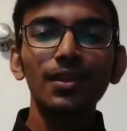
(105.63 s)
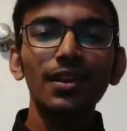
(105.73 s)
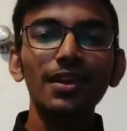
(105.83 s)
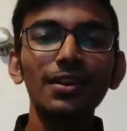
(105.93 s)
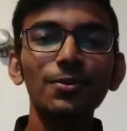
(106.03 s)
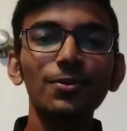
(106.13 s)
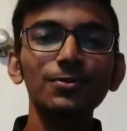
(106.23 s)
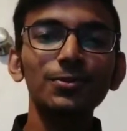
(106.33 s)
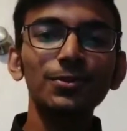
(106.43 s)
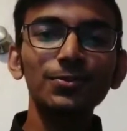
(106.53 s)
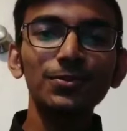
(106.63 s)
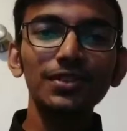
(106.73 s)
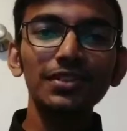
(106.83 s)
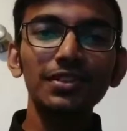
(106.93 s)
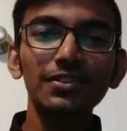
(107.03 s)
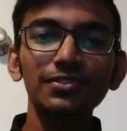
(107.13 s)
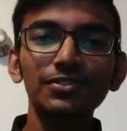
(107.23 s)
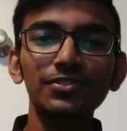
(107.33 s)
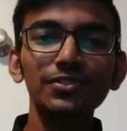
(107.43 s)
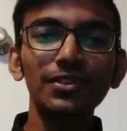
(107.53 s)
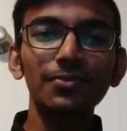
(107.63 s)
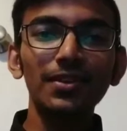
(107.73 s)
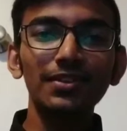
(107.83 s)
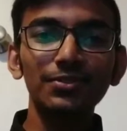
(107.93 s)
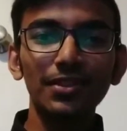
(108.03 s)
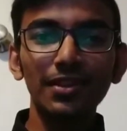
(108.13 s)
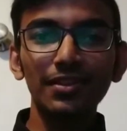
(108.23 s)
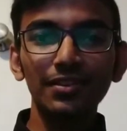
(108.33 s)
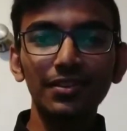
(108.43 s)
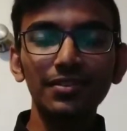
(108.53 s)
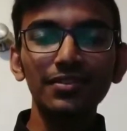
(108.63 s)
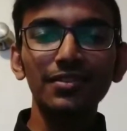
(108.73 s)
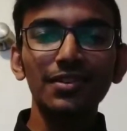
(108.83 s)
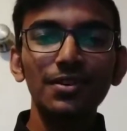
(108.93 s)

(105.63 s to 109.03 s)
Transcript: And I also love the cultural events held here